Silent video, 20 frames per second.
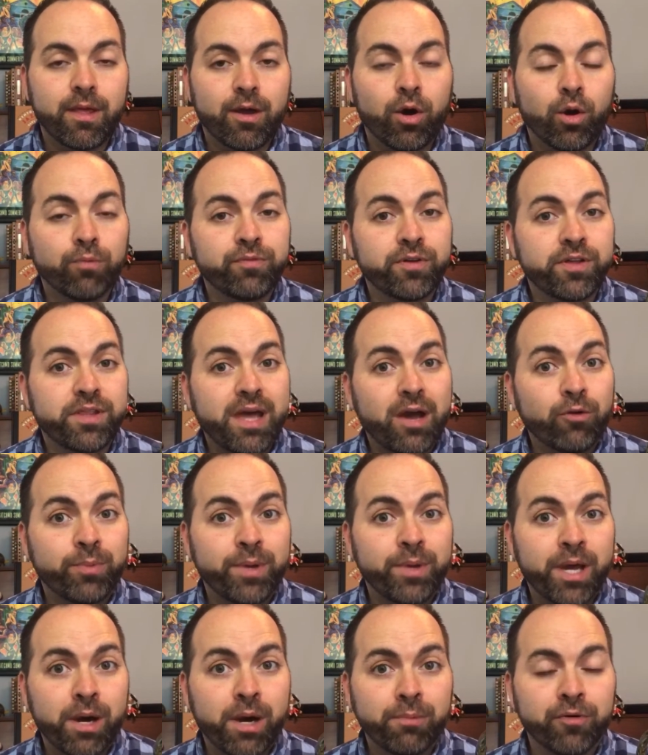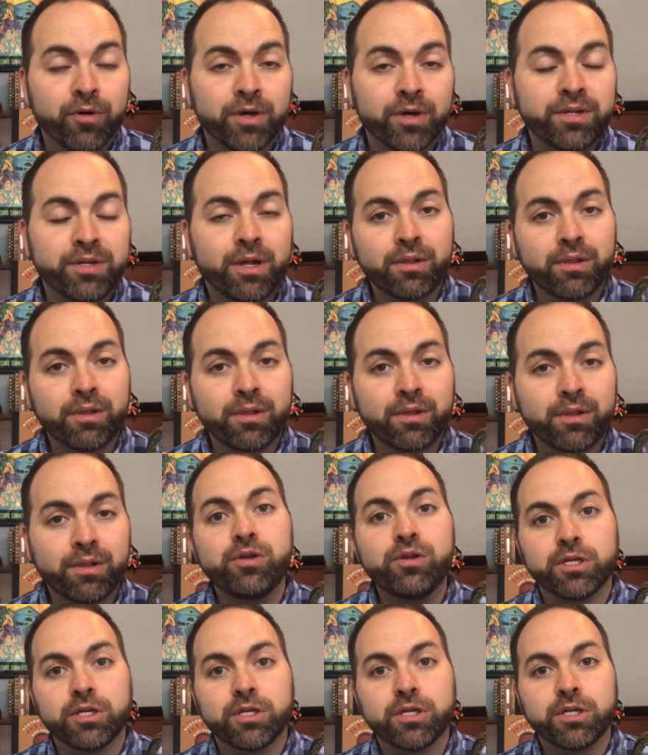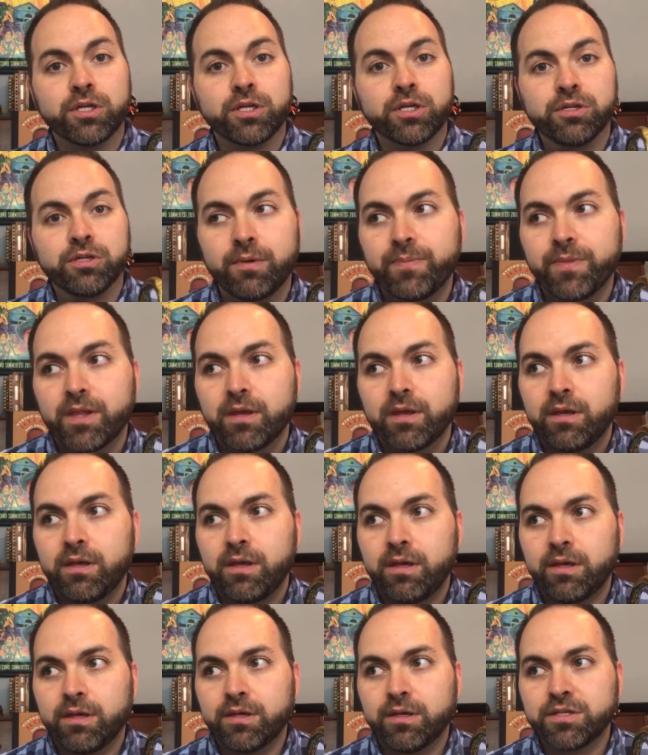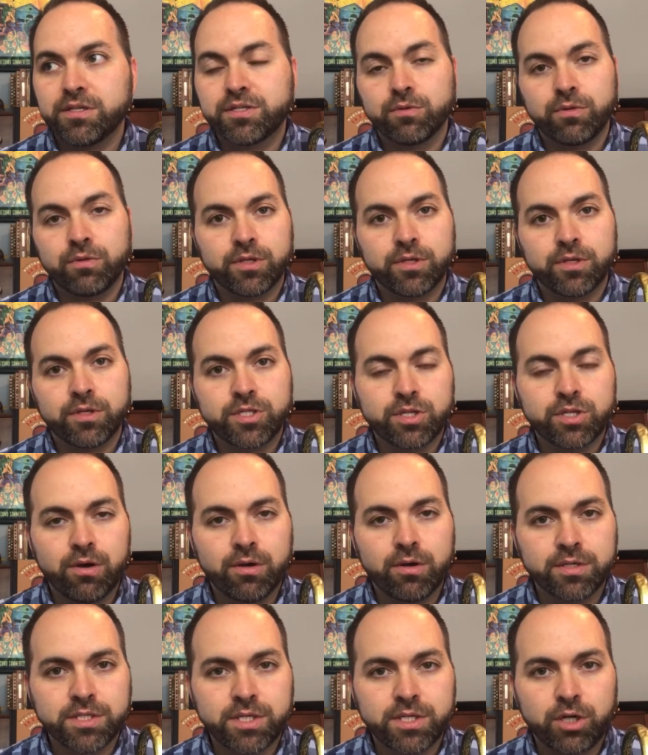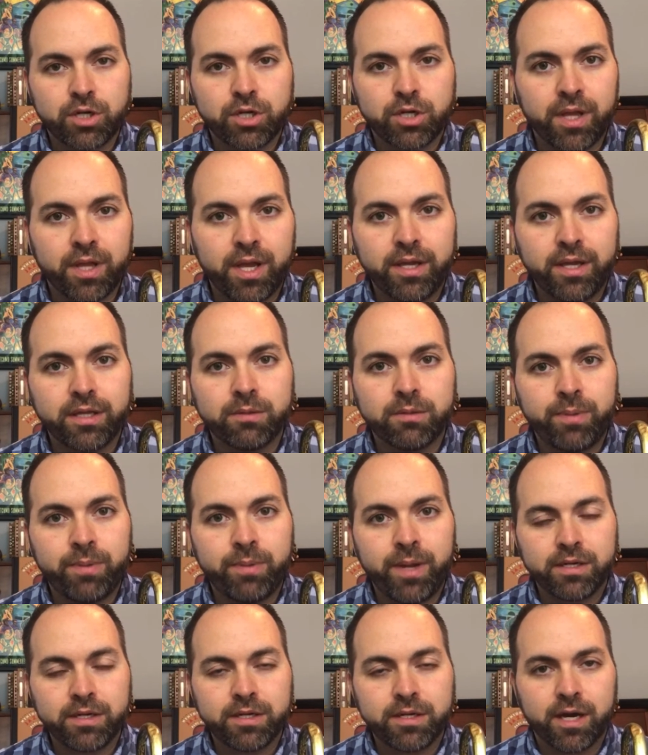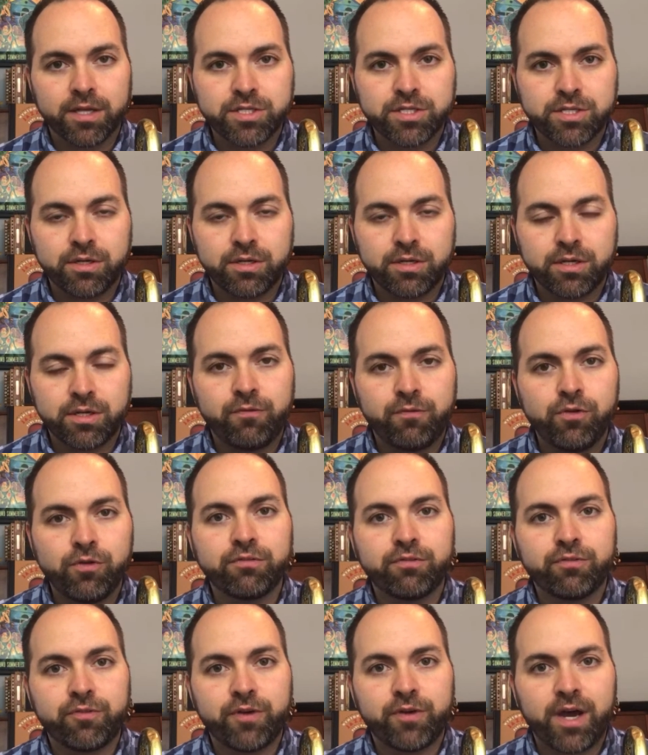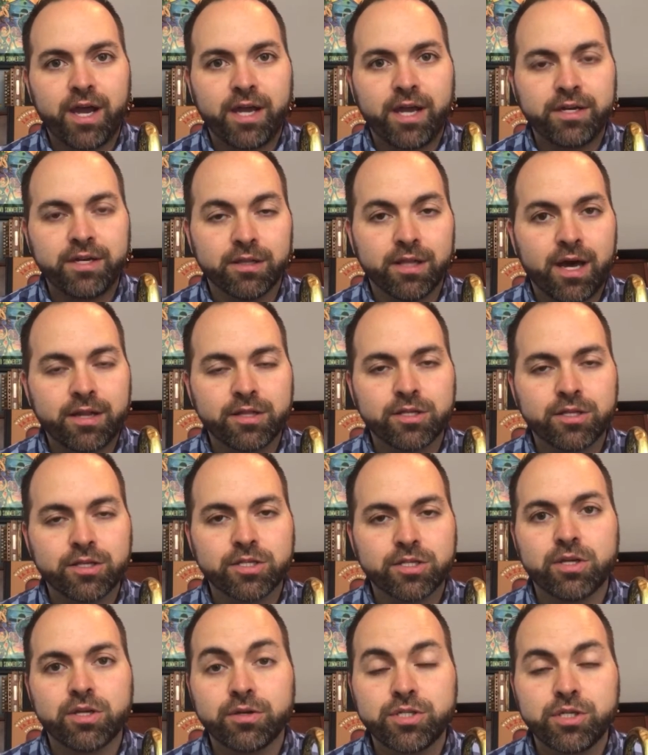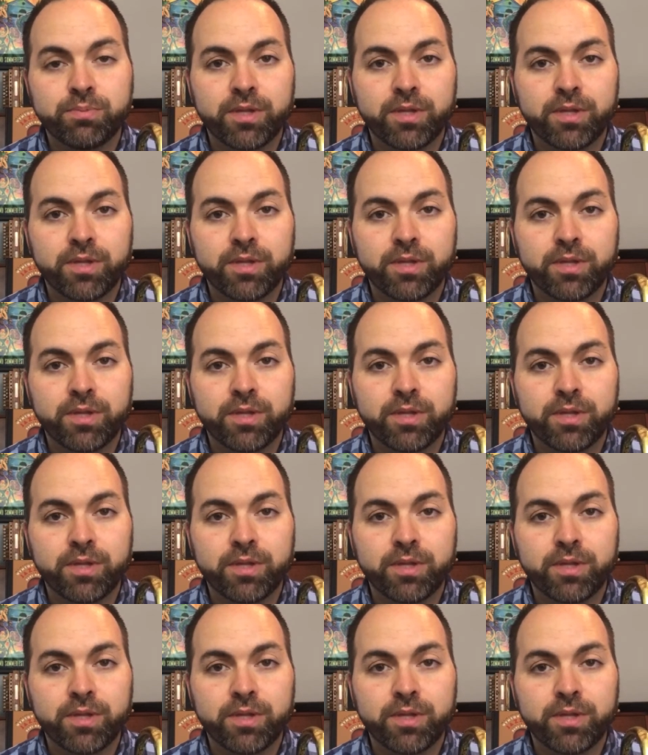hopefully that will be helpful. Another thing you can do is the songs that you're playing in the band concert. If you can find a lot of the songs you